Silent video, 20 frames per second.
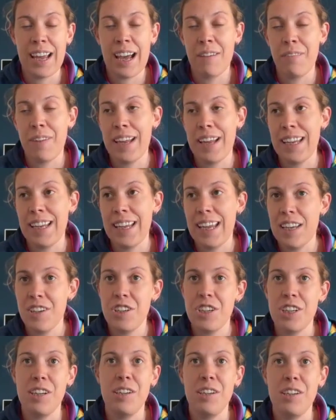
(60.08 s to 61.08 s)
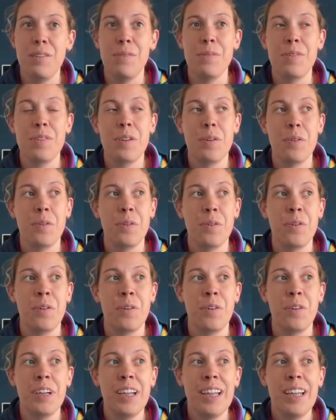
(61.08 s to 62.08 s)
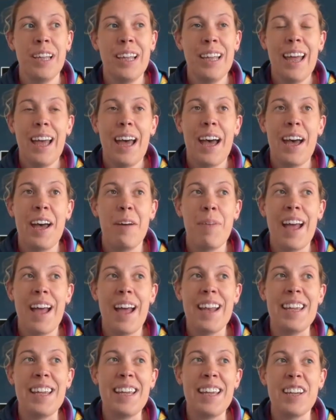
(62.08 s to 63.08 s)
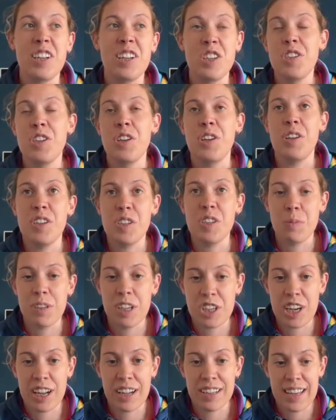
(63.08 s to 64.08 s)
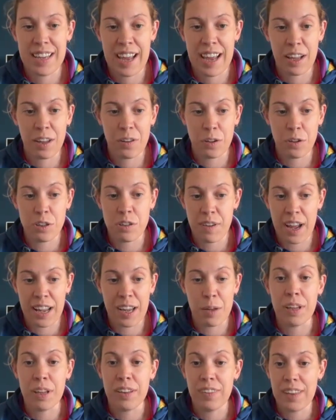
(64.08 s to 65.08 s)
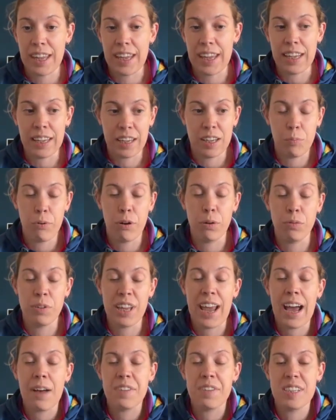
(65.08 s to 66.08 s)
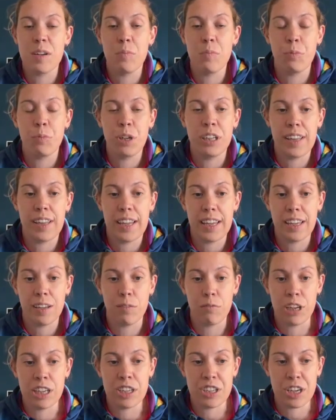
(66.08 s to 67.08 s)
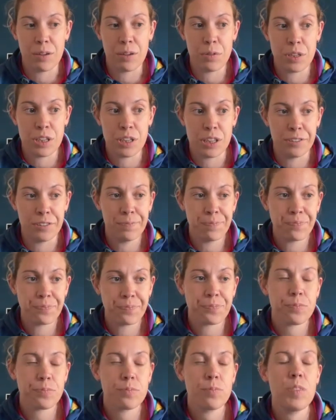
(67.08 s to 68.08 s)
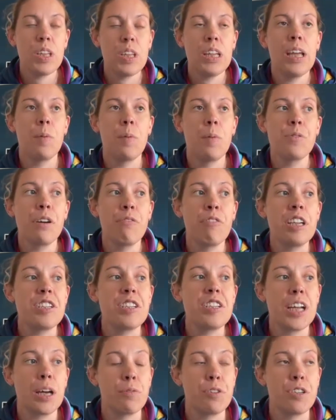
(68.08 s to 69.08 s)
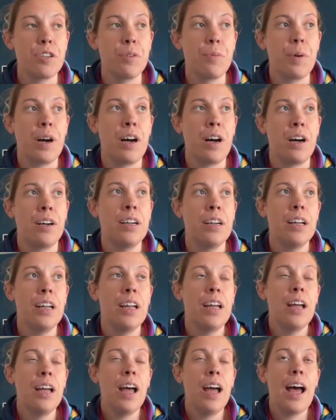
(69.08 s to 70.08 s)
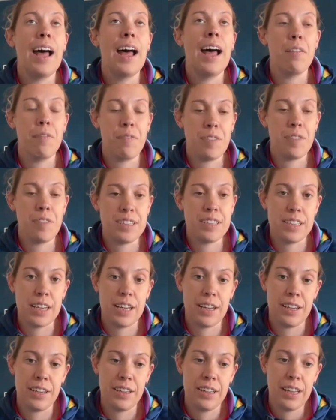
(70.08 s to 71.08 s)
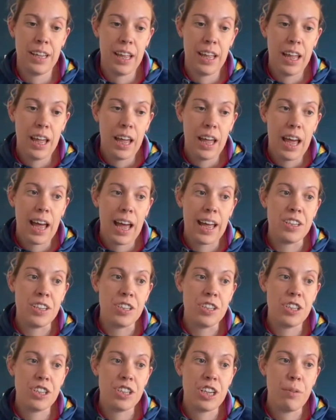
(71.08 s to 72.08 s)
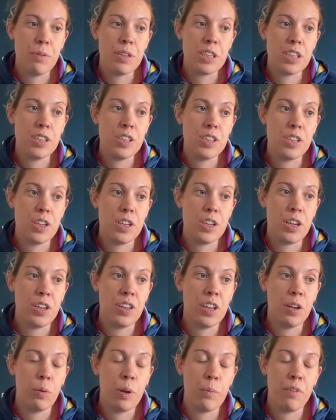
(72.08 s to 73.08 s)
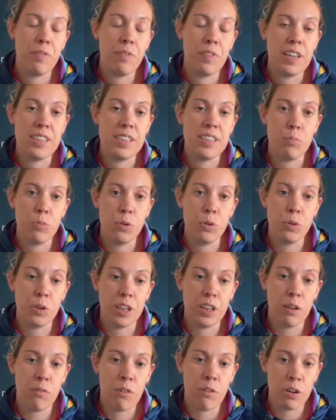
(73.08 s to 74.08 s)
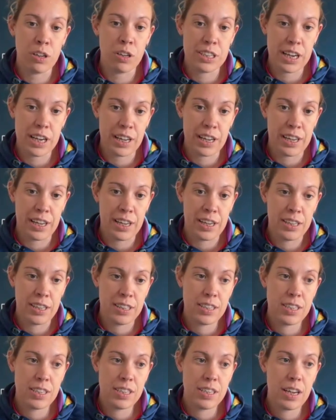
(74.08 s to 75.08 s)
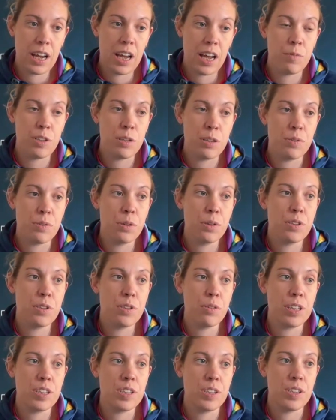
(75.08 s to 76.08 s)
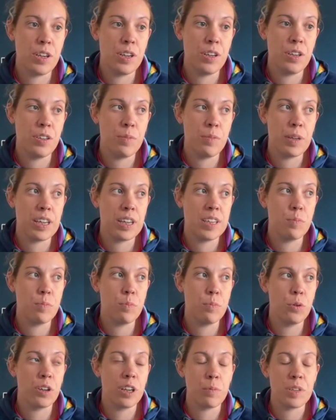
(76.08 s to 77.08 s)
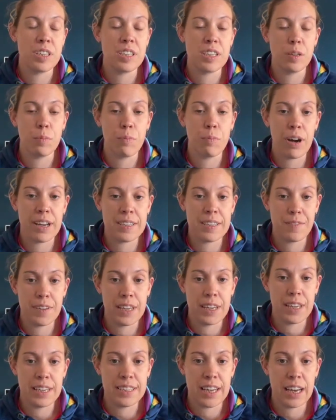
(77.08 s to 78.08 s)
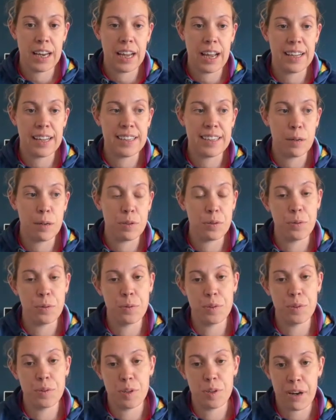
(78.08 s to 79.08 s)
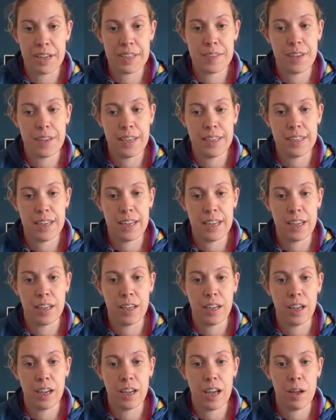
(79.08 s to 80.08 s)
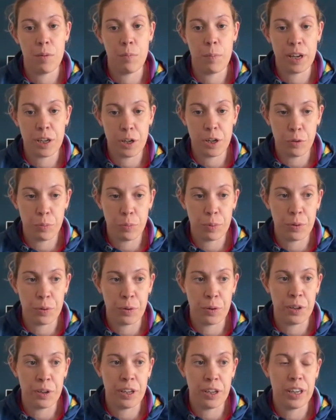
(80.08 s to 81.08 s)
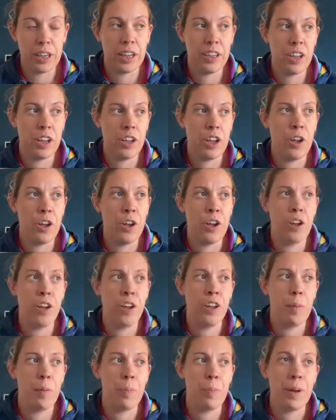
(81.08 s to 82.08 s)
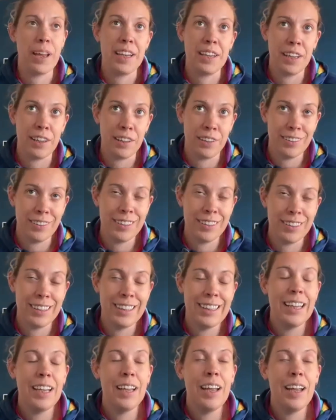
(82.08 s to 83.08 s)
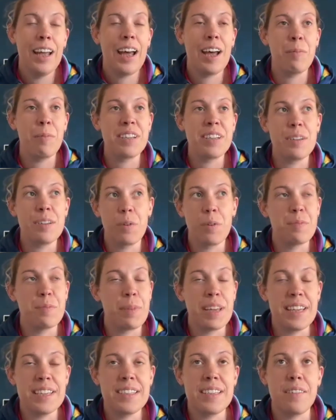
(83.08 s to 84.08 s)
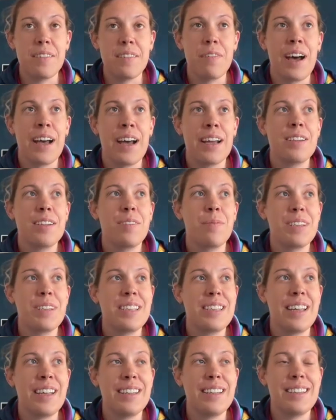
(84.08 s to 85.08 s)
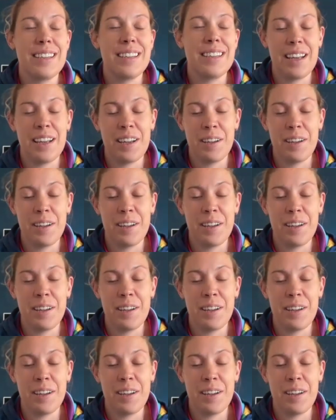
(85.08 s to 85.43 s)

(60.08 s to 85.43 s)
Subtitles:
have any issues or any concerns with the child's health or development, they have someone that they can reach out to. And so I reached out to our health visitor, and she was concerned that we were feeding Morgan the wrong diet. She was also concerned because Morgan was still breastfeeding, and I was also breastfeeding my newborn. Her opinion, because it wasn't based in fact, was that